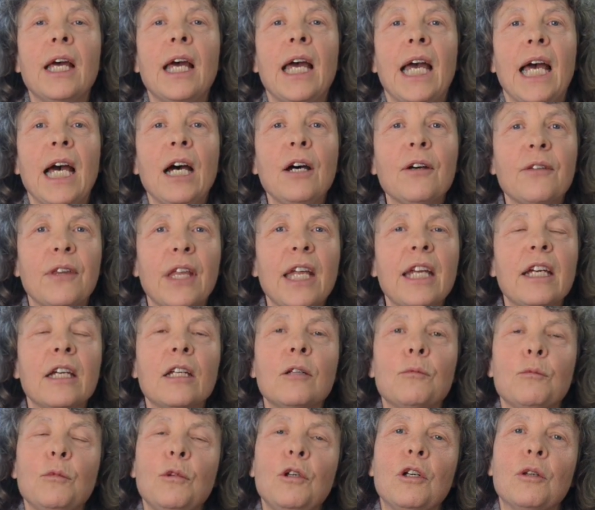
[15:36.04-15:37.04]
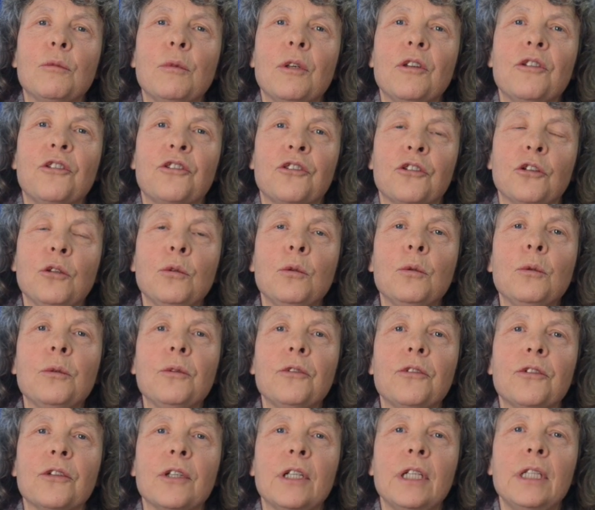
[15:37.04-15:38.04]
how they can work with
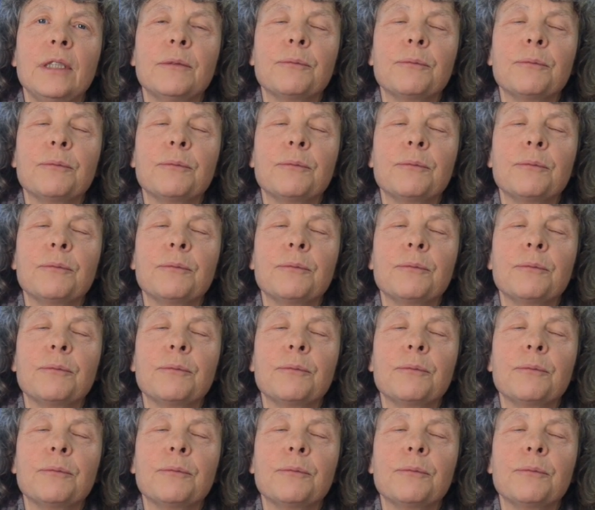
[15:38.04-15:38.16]
schools.